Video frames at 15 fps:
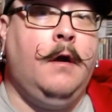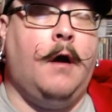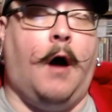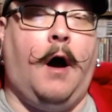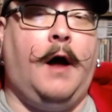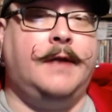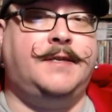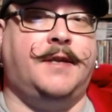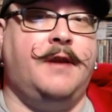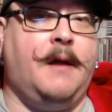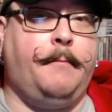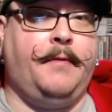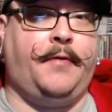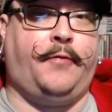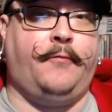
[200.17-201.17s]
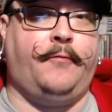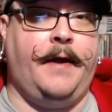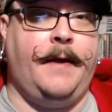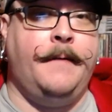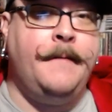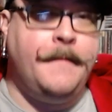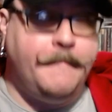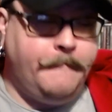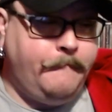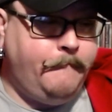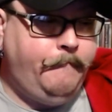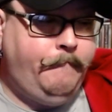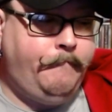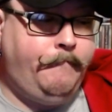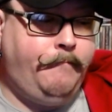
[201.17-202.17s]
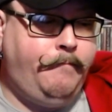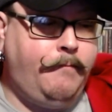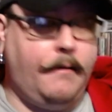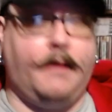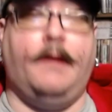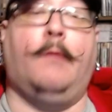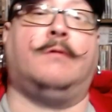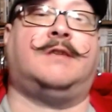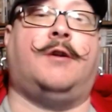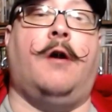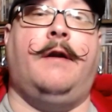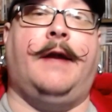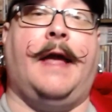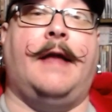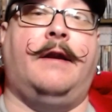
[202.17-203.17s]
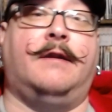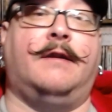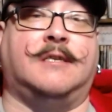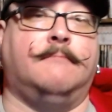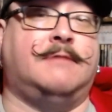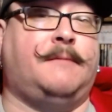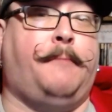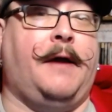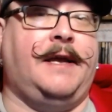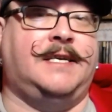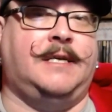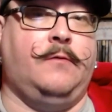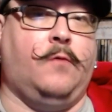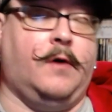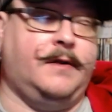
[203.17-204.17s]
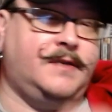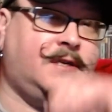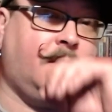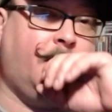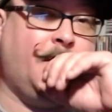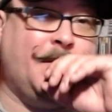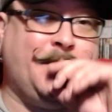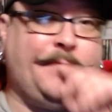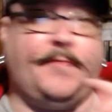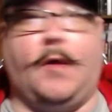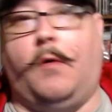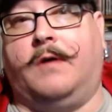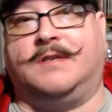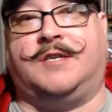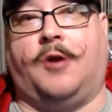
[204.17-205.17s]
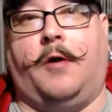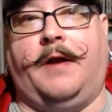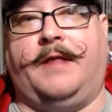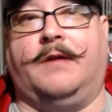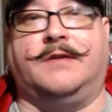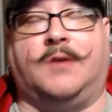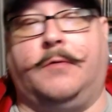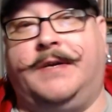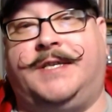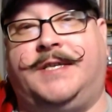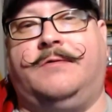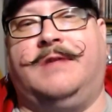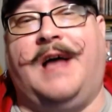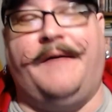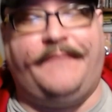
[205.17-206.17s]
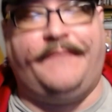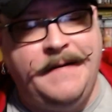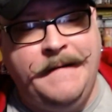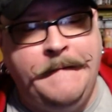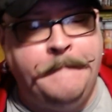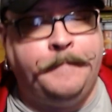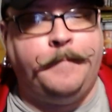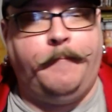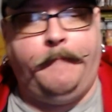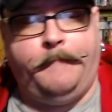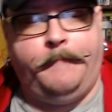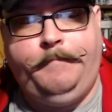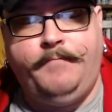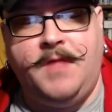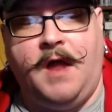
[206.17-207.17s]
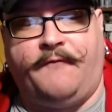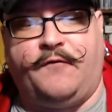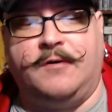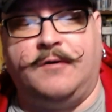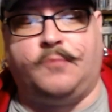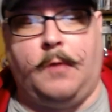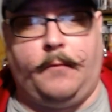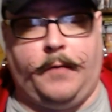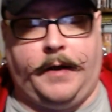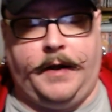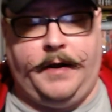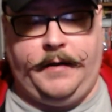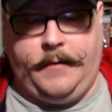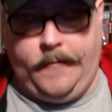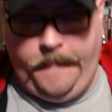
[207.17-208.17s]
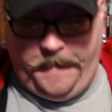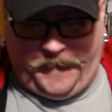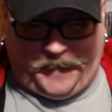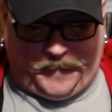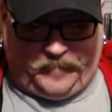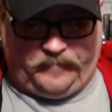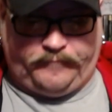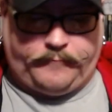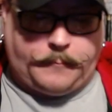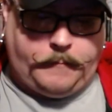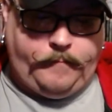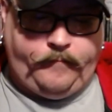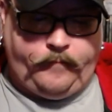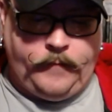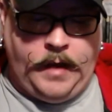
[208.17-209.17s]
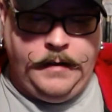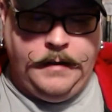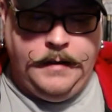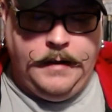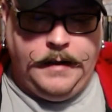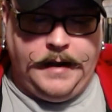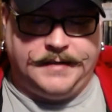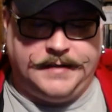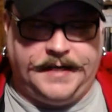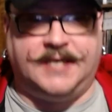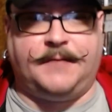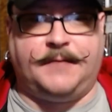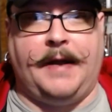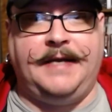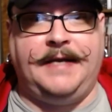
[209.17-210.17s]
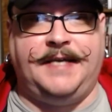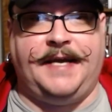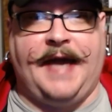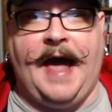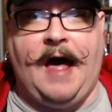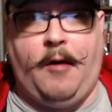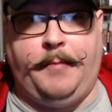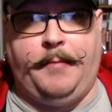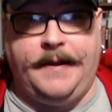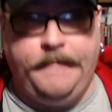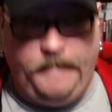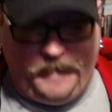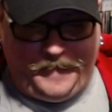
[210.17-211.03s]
On to number 3. Now we're starting to get into some spicy ones. Well, there's only 2 left. The first one we're going to do is a spicy kalbi,